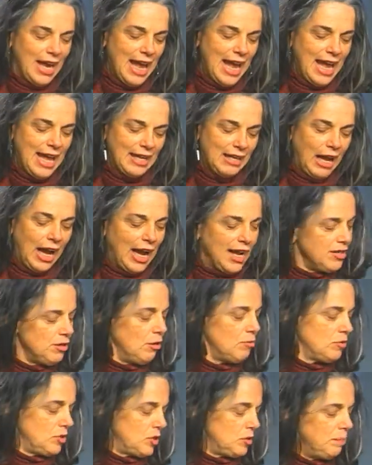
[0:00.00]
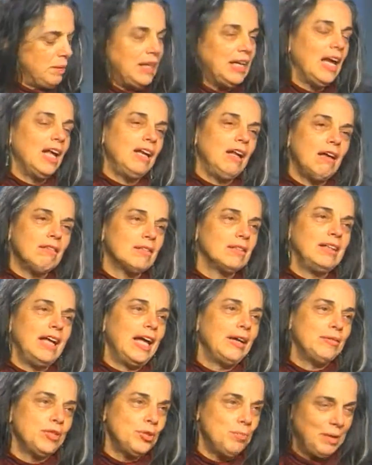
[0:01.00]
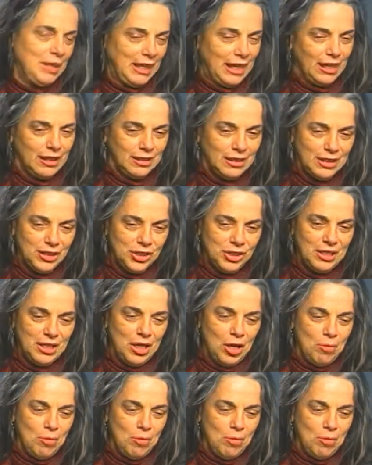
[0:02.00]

And I don't speak any other language but English,